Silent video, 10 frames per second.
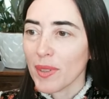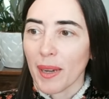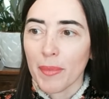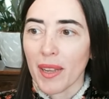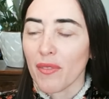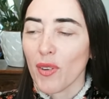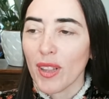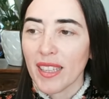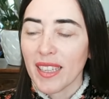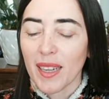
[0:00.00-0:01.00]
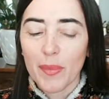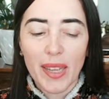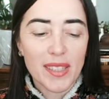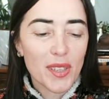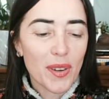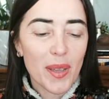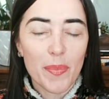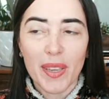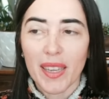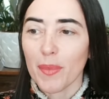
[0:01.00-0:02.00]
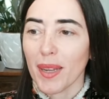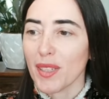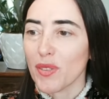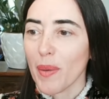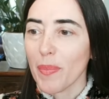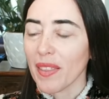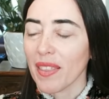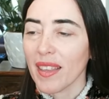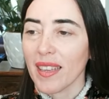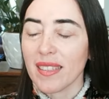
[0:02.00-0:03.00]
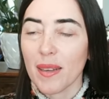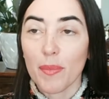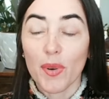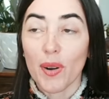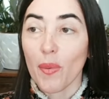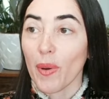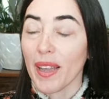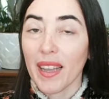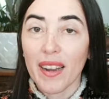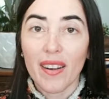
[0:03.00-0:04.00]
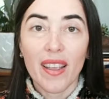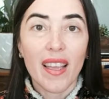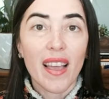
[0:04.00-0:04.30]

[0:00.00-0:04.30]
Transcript: I'm not falling, I'm not scraping, I'm not dropping things, I'm more aware,